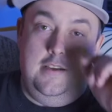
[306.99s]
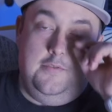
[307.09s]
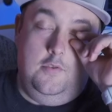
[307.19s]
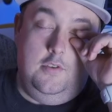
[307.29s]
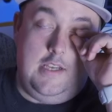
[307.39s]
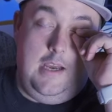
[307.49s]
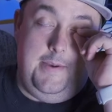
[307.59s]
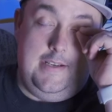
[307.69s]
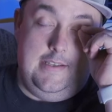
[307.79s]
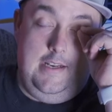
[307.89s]
Of course, our
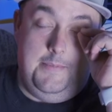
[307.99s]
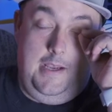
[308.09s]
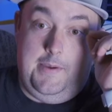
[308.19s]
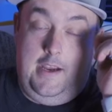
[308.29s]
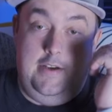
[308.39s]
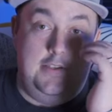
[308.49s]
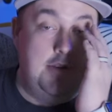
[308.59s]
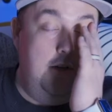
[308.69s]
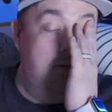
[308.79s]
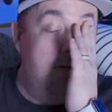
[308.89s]
best centre-back pairing,
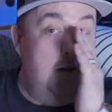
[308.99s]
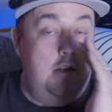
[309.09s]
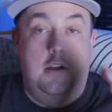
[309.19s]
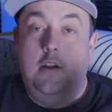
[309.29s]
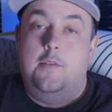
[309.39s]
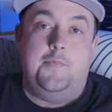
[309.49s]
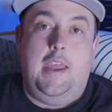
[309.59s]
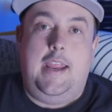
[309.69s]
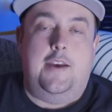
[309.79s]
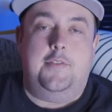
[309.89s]
so
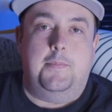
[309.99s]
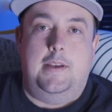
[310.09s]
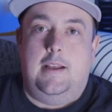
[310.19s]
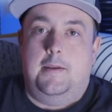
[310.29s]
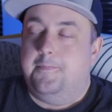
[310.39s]
they have to be there.